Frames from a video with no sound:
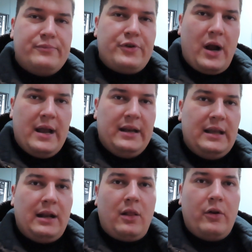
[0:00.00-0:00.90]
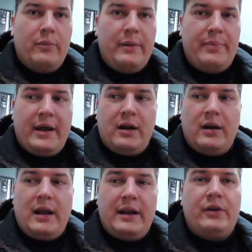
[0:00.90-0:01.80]
trying to get a little bit
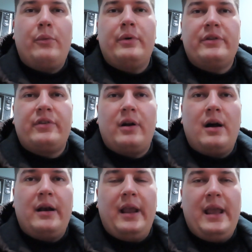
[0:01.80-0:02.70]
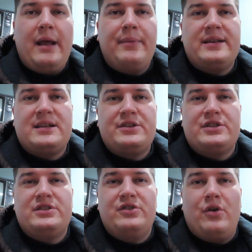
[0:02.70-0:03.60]
better. I don't want to start hunting yet because I
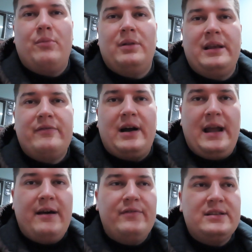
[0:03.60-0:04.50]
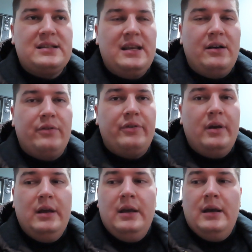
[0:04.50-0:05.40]
just don't believe I have the skills.
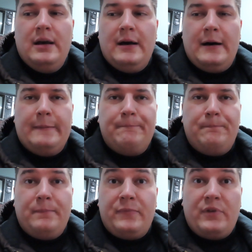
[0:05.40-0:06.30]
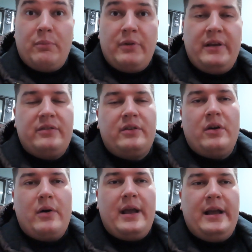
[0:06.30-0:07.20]
So please
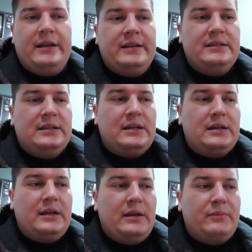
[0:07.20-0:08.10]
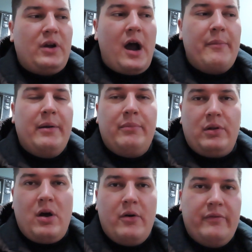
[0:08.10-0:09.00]
go ahead and comment
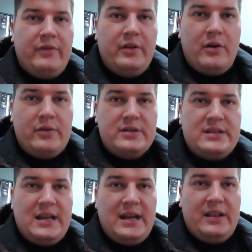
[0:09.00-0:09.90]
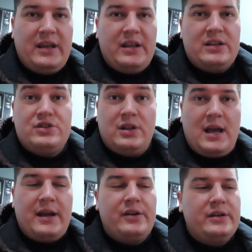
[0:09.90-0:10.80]
below if you see anything that you
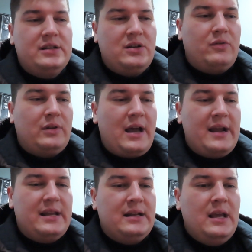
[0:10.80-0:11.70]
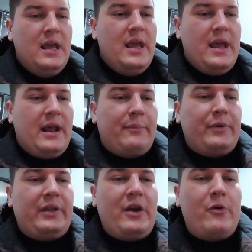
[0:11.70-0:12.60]
like or you don't like, and I'm
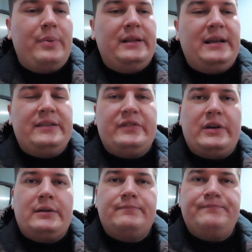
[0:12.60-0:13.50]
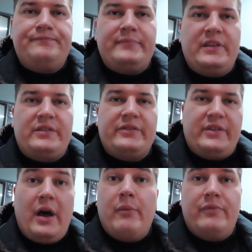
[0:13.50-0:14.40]
really hoping that this
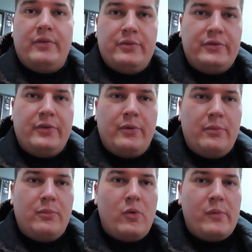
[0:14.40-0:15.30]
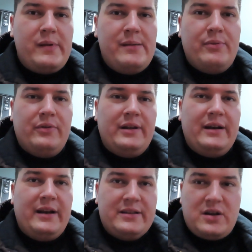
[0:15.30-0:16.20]
is helpful to more people than
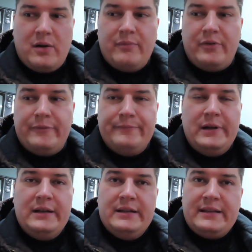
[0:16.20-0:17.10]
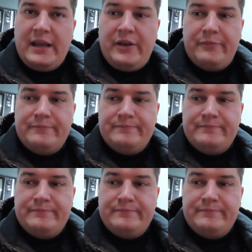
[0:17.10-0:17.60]
it is harmful. Thank you.